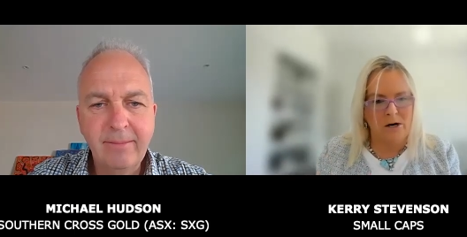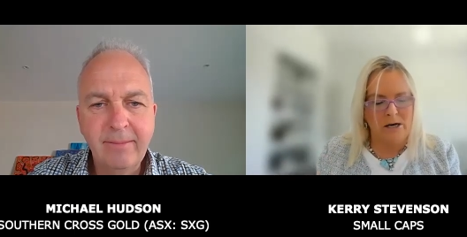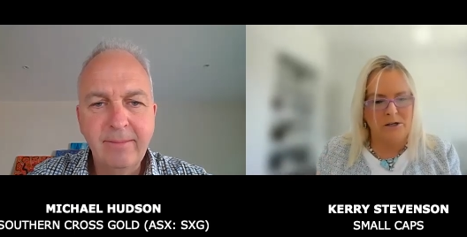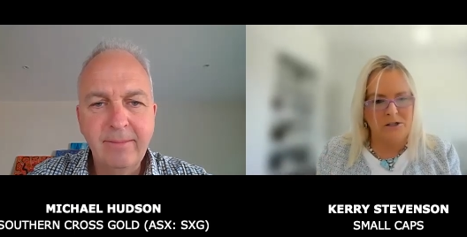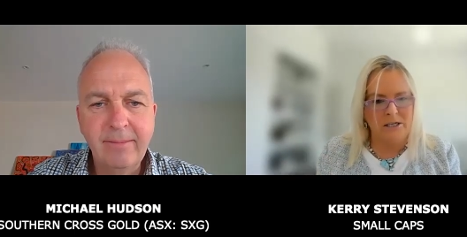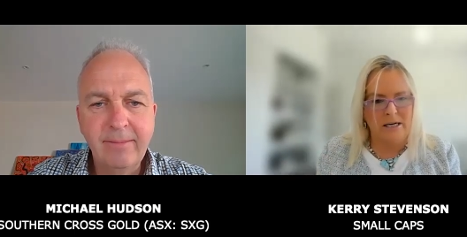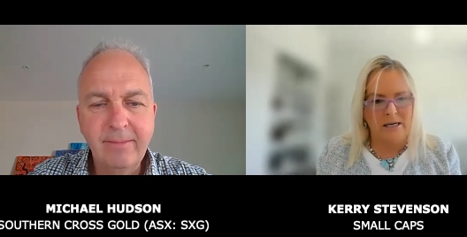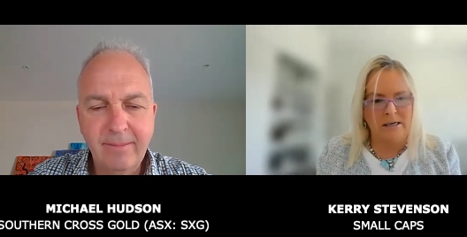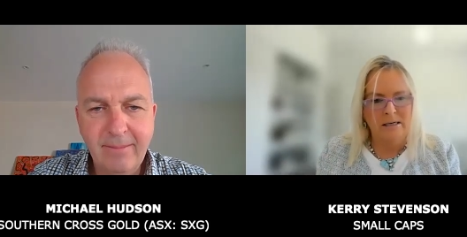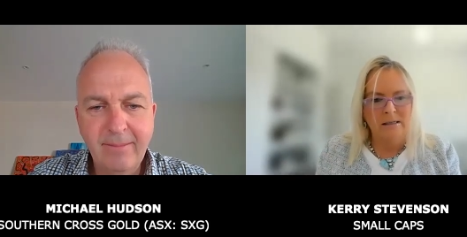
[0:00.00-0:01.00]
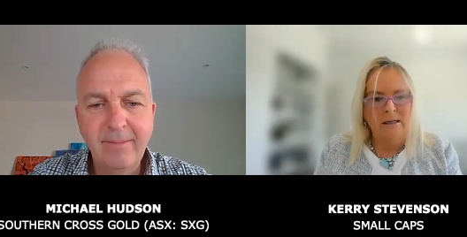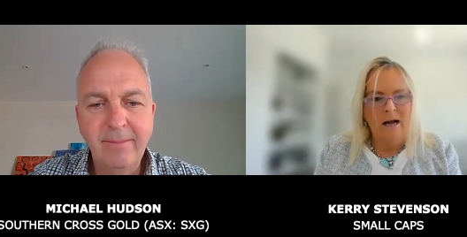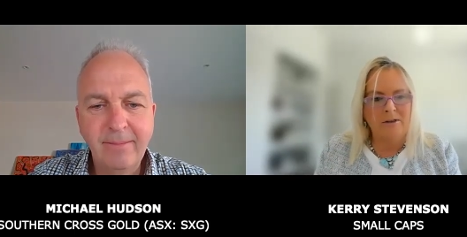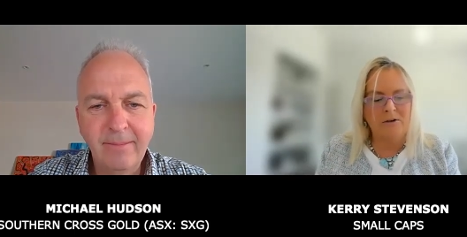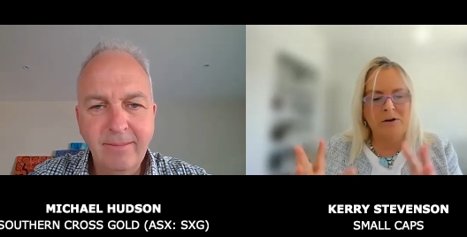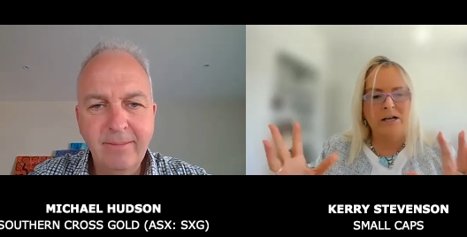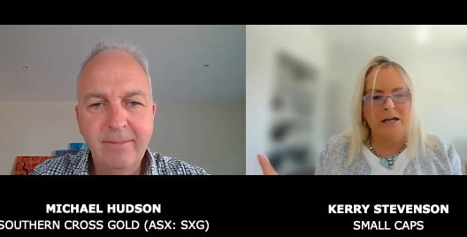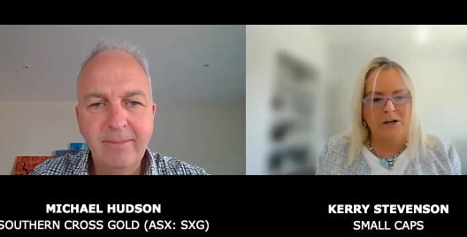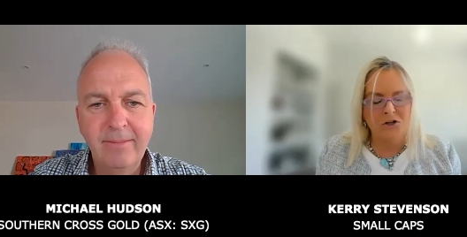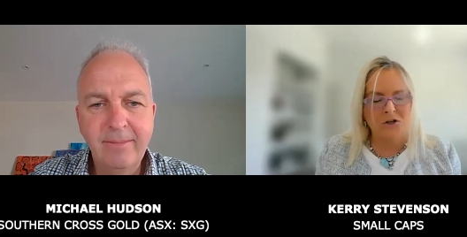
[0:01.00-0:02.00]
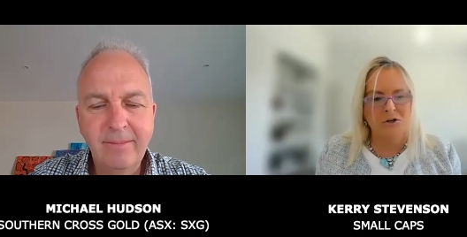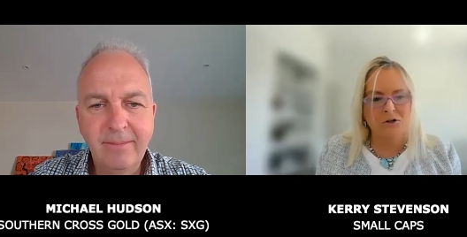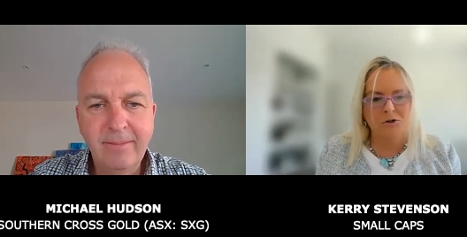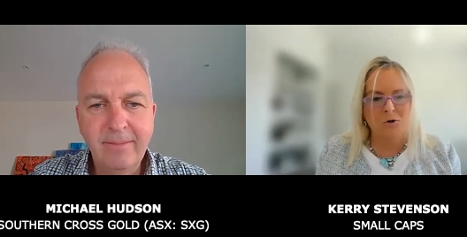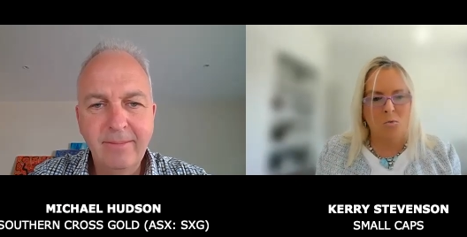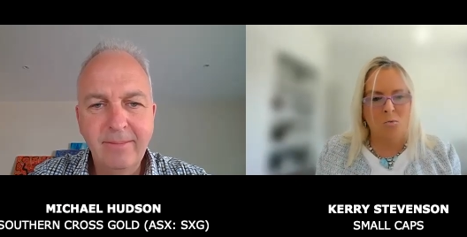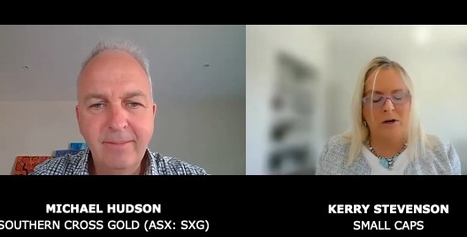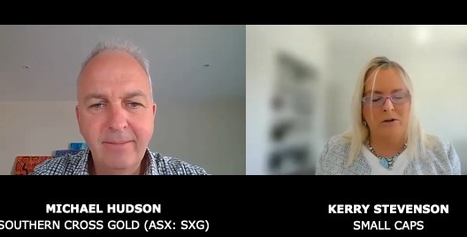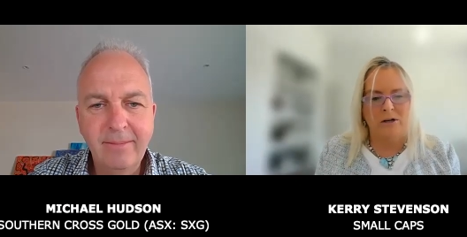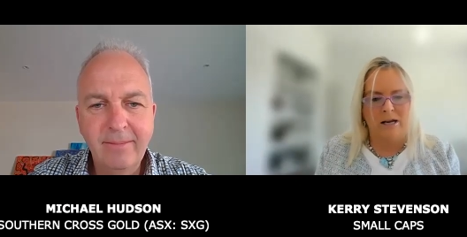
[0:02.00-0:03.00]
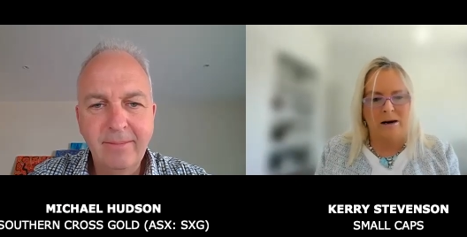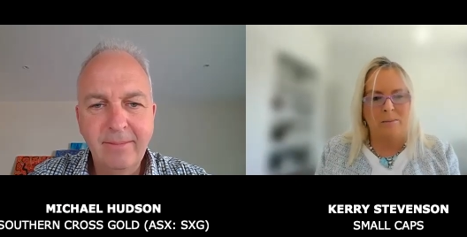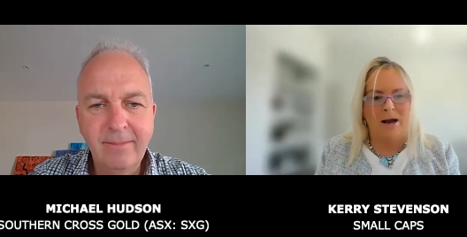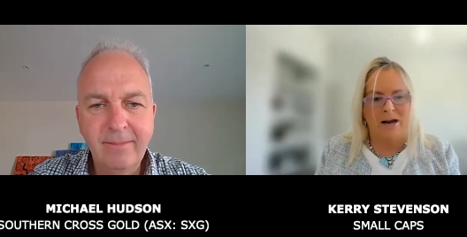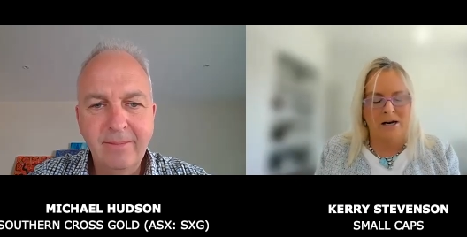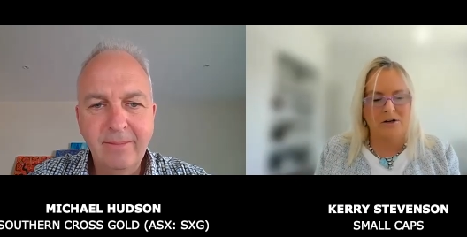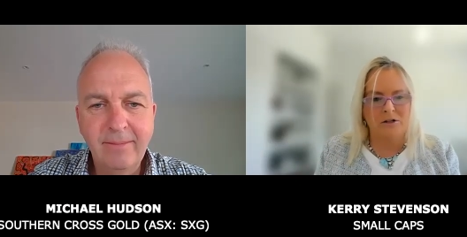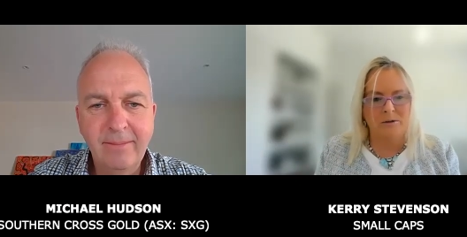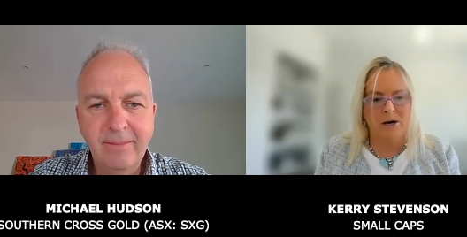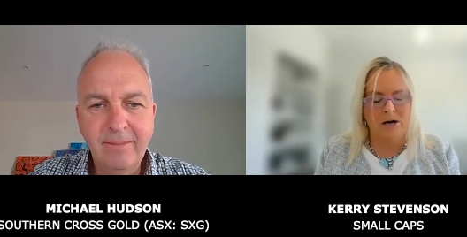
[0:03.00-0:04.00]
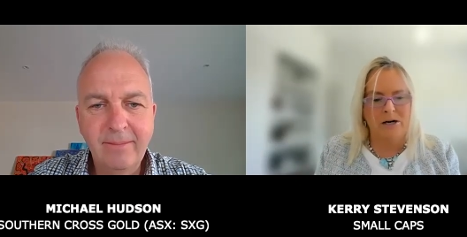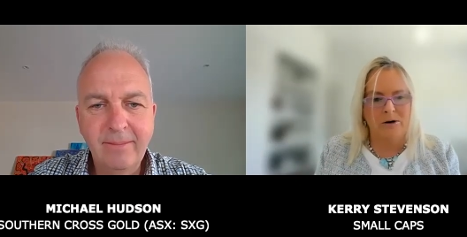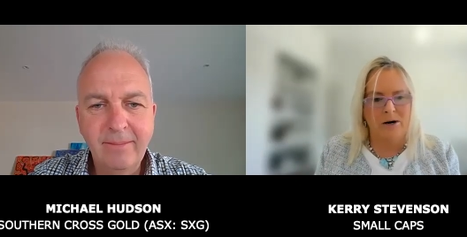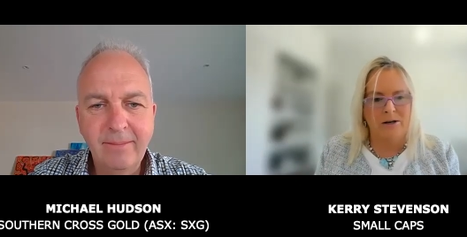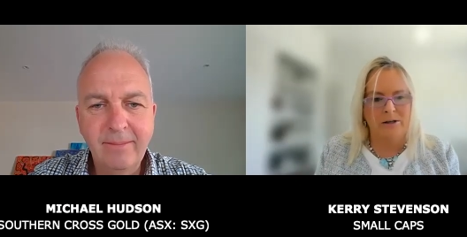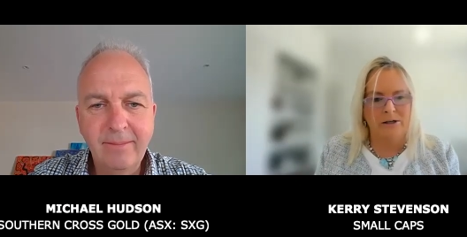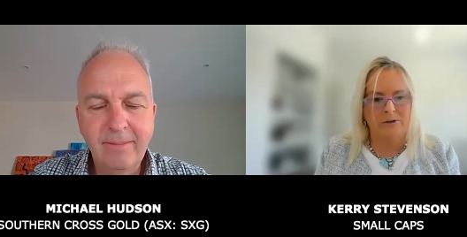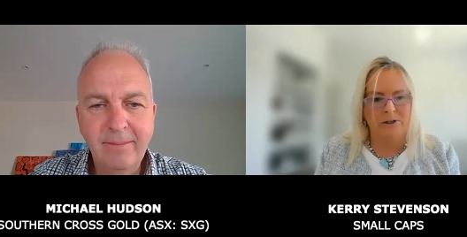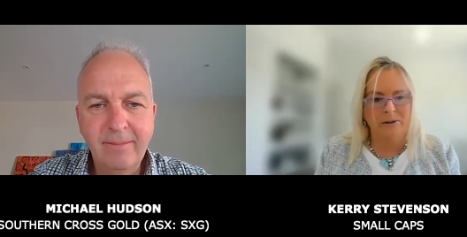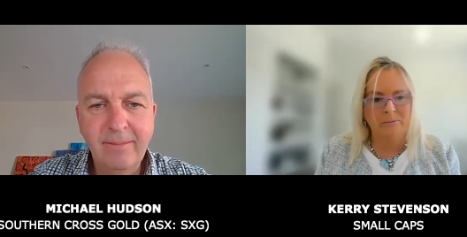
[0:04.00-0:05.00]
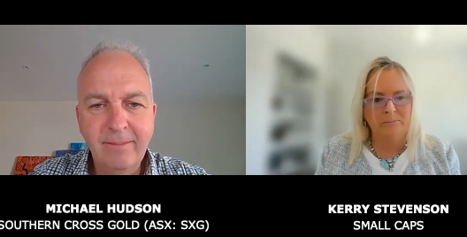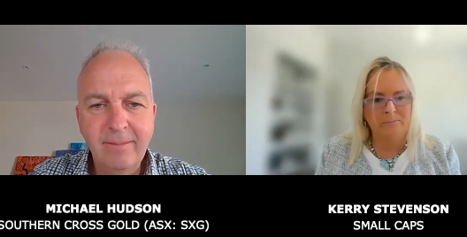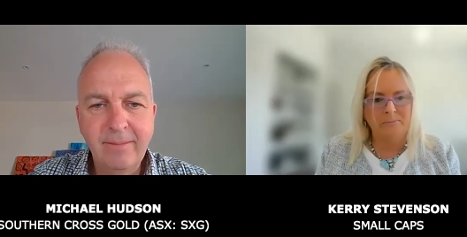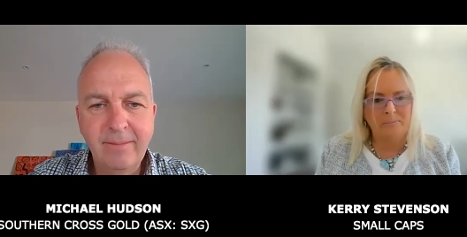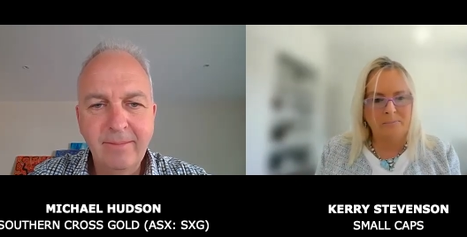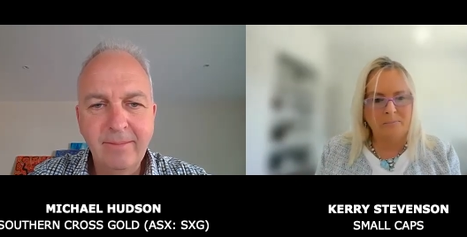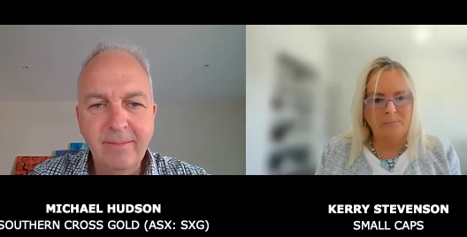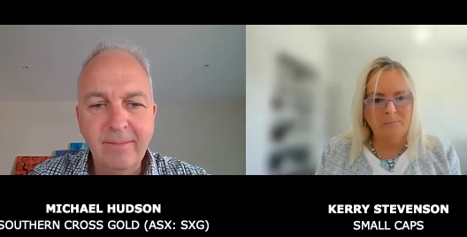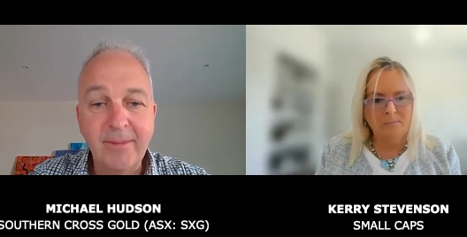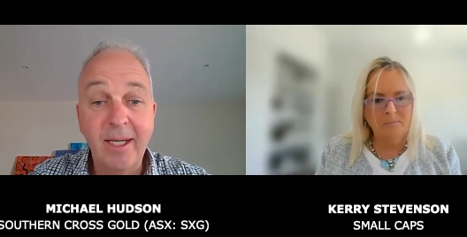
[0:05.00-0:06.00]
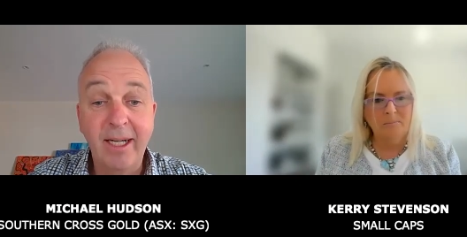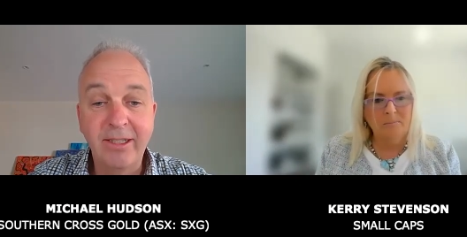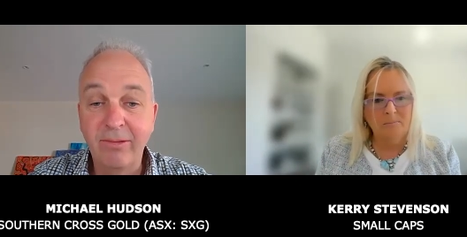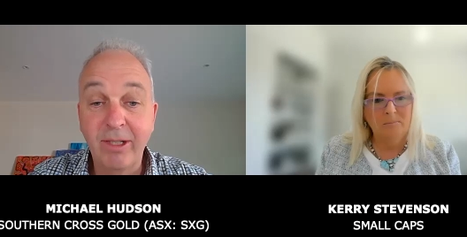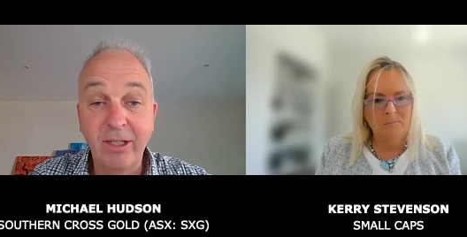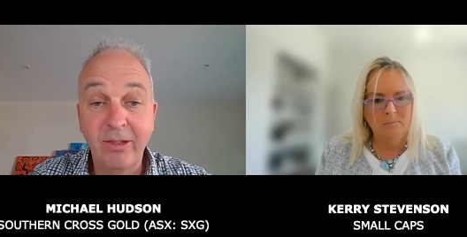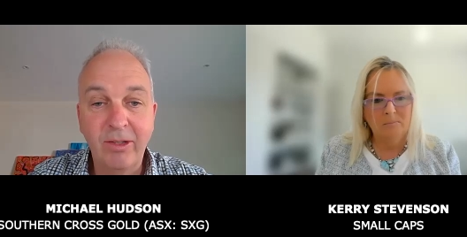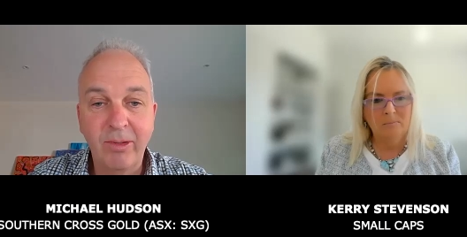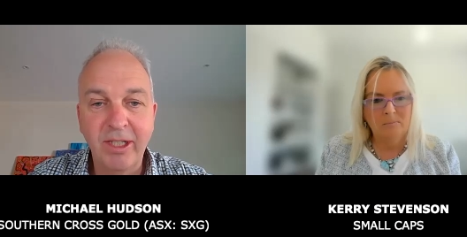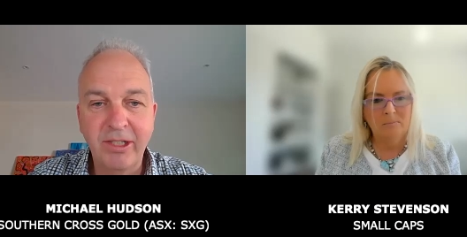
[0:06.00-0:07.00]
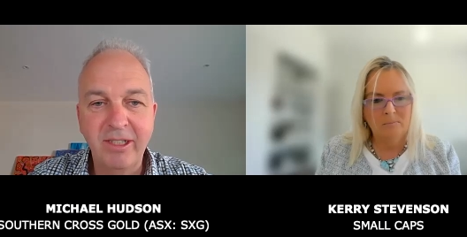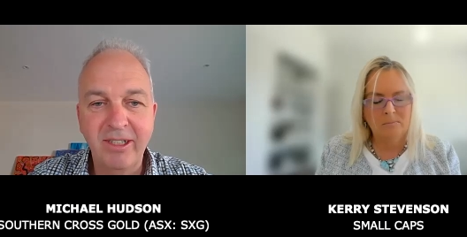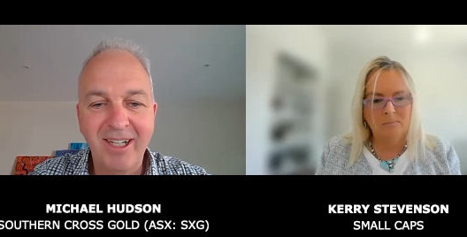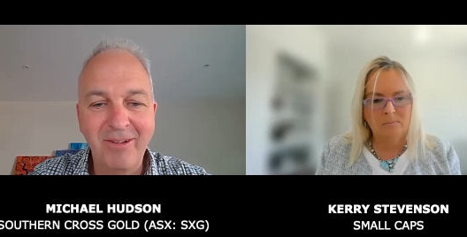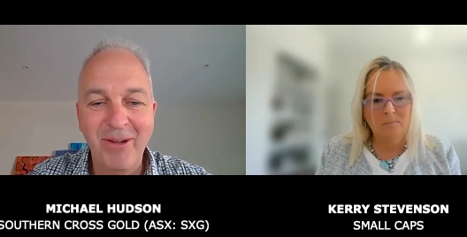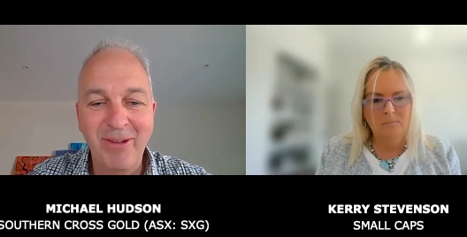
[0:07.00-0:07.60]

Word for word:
Speaker 1: what I understand, are there any issues with getting back into the mining around that area?
Speaker 2: Uh, it's a really good question. Uh,